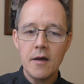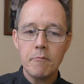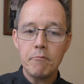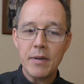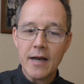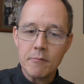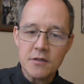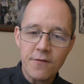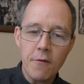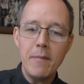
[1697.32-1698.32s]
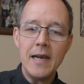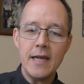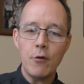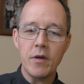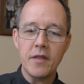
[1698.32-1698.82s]
becomes familiar
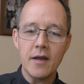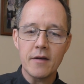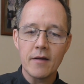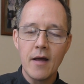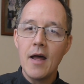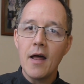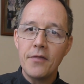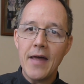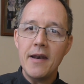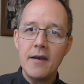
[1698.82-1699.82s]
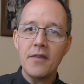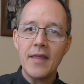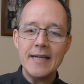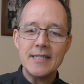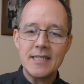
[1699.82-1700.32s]
with it, then
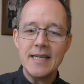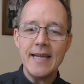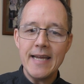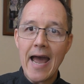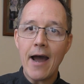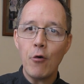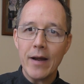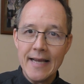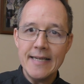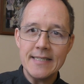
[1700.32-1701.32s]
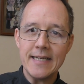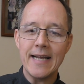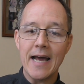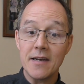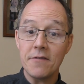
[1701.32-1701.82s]
they see how easy
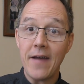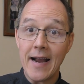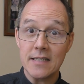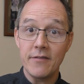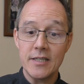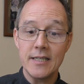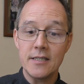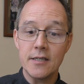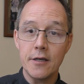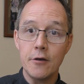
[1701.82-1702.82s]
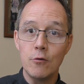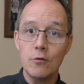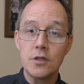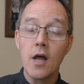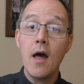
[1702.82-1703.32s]
and effective it is to
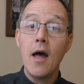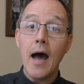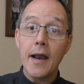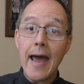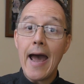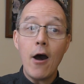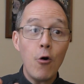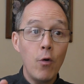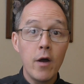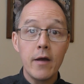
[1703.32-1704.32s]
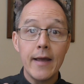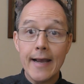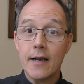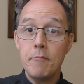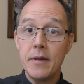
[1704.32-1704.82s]
use and how it
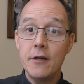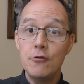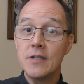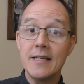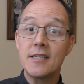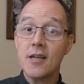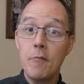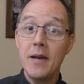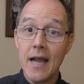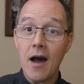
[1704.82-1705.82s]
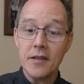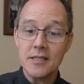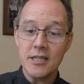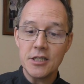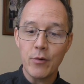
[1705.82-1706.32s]
can be used in so many other
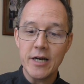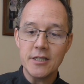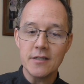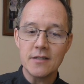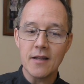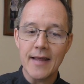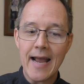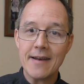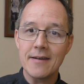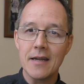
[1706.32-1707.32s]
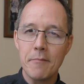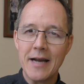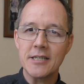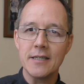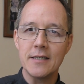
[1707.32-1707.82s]
situations that they hadn't
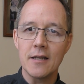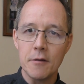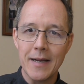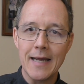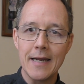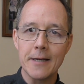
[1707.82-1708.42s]
imagined at the beginning.